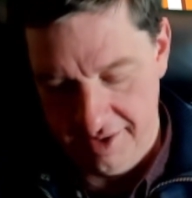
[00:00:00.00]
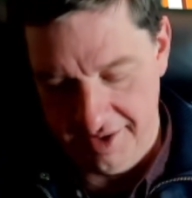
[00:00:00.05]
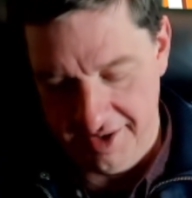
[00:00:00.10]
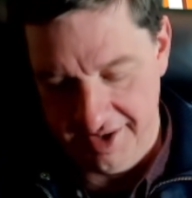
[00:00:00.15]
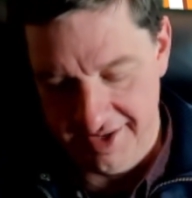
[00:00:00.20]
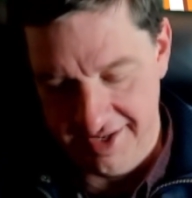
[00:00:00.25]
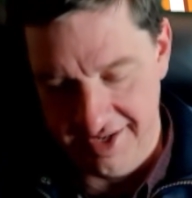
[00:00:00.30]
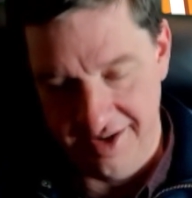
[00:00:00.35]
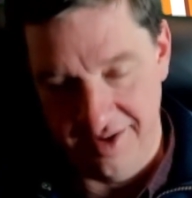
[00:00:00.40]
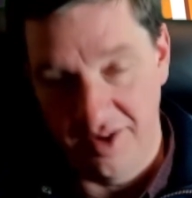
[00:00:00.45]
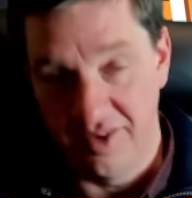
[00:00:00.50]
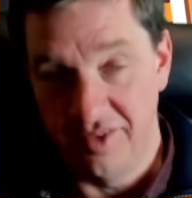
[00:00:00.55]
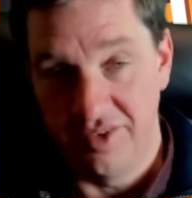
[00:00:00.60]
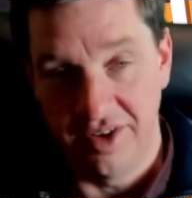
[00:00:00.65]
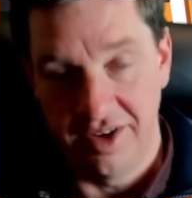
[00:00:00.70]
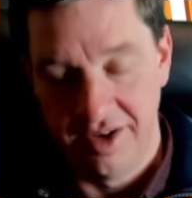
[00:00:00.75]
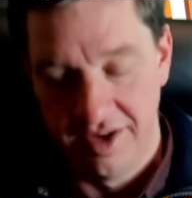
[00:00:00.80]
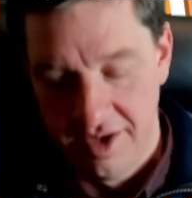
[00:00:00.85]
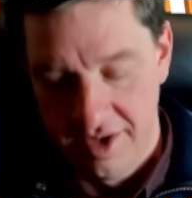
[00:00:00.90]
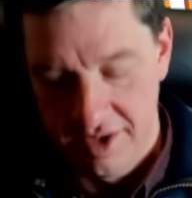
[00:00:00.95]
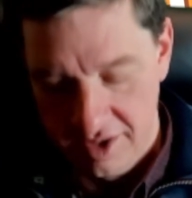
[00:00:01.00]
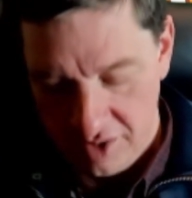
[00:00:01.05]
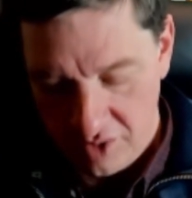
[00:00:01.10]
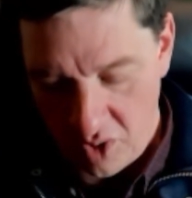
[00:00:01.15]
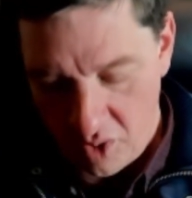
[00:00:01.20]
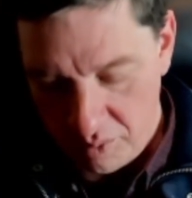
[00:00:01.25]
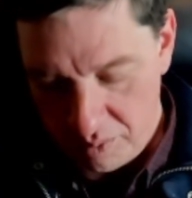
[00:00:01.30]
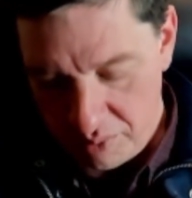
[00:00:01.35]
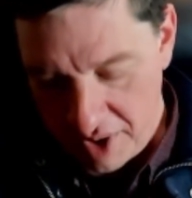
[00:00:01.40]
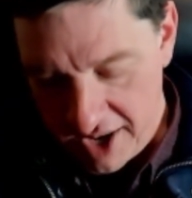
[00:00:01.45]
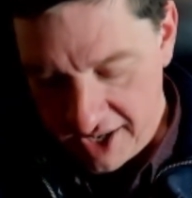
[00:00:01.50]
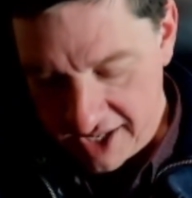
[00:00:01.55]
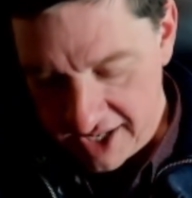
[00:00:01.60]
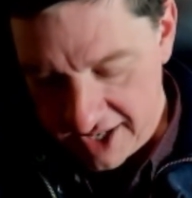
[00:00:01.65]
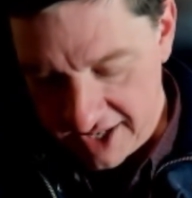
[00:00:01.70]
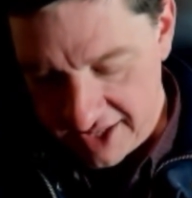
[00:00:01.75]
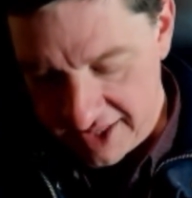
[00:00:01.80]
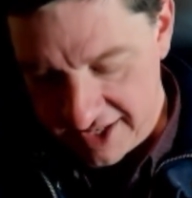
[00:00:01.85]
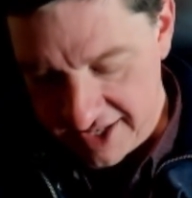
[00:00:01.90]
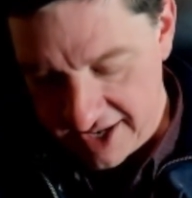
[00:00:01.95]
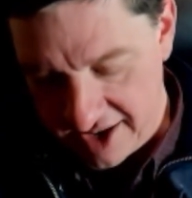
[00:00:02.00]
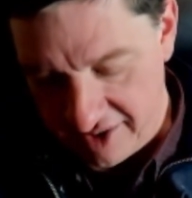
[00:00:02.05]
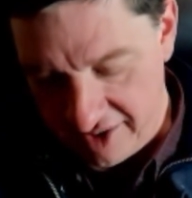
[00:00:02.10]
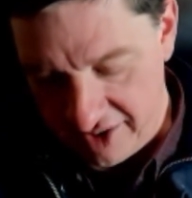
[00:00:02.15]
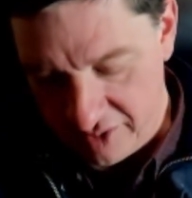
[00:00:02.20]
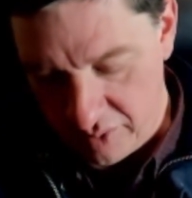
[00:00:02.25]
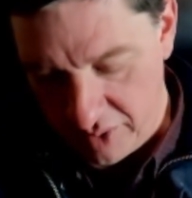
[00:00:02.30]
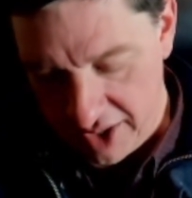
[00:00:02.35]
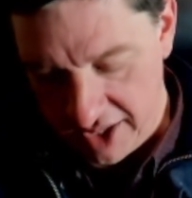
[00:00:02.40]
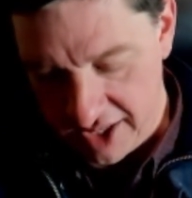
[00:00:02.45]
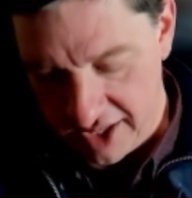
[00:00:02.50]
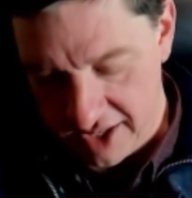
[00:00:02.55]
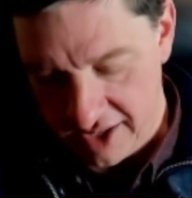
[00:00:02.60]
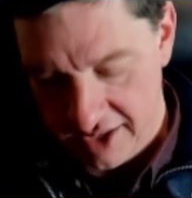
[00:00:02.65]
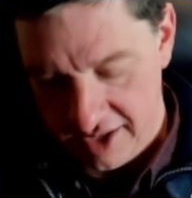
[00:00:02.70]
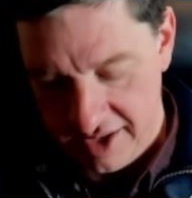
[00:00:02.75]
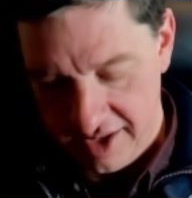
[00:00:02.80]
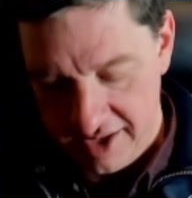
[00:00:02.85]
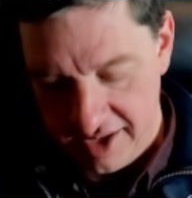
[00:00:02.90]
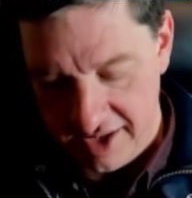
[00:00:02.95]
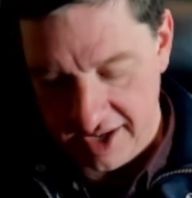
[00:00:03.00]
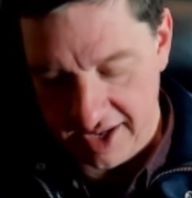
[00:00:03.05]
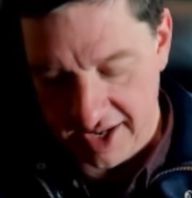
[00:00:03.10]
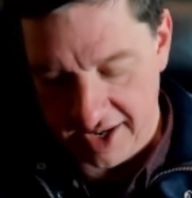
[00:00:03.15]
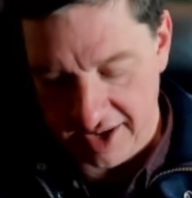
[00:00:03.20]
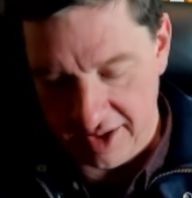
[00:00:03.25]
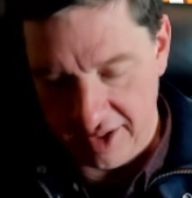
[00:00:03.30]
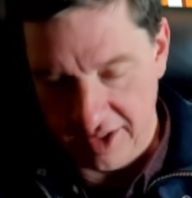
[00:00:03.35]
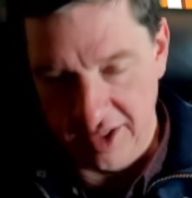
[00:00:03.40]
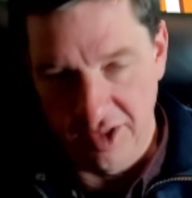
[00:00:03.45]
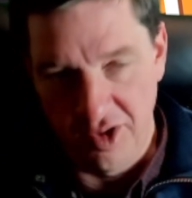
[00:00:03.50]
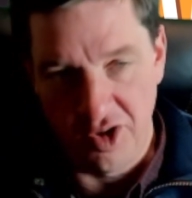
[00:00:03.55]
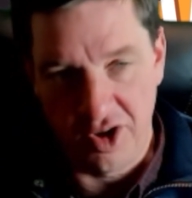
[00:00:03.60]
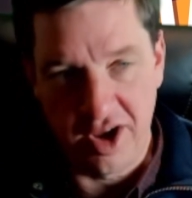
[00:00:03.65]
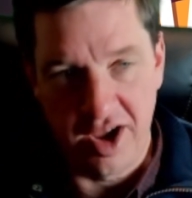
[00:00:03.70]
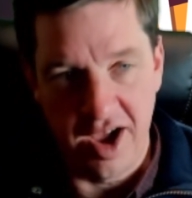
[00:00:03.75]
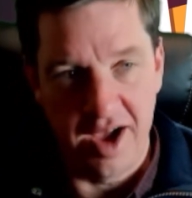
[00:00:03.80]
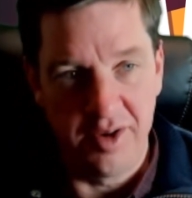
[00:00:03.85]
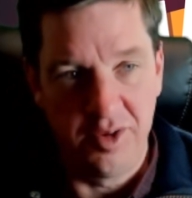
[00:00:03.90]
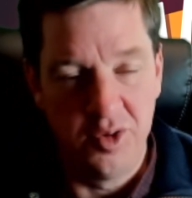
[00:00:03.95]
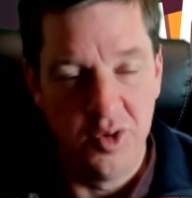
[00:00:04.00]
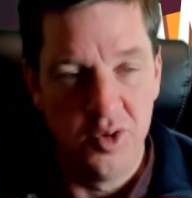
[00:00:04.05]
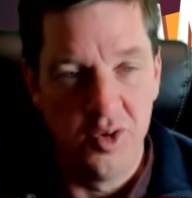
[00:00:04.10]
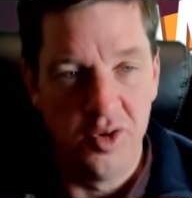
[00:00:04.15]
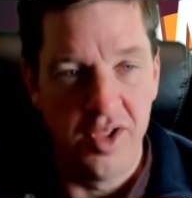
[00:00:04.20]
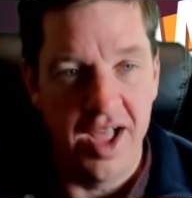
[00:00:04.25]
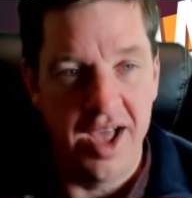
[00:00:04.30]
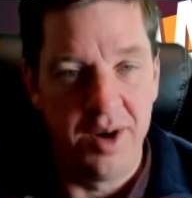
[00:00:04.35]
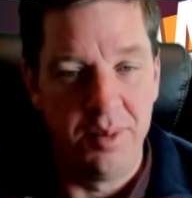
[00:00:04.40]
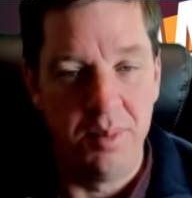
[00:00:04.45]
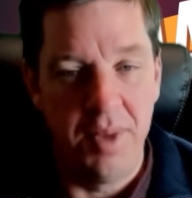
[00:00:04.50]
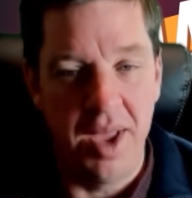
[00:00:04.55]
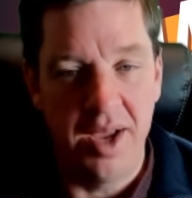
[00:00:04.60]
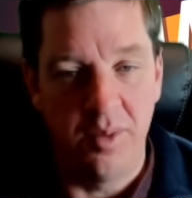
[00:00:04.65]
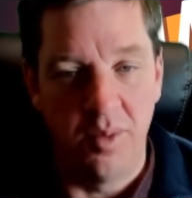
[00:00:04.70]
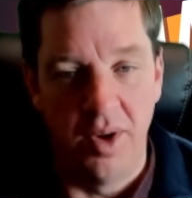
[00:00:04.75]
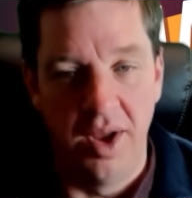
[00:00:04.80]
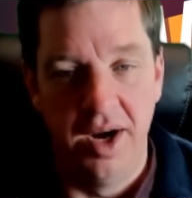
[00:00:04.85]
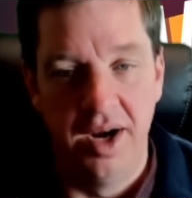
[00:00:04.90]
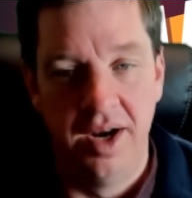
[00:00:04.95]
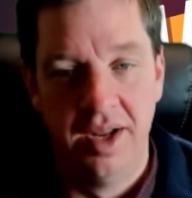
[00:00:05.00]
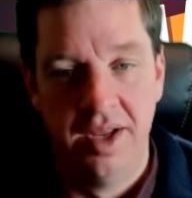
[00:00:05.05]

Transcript: Hand it over. Go break into the Dairy Queen and look up, Google how to make one.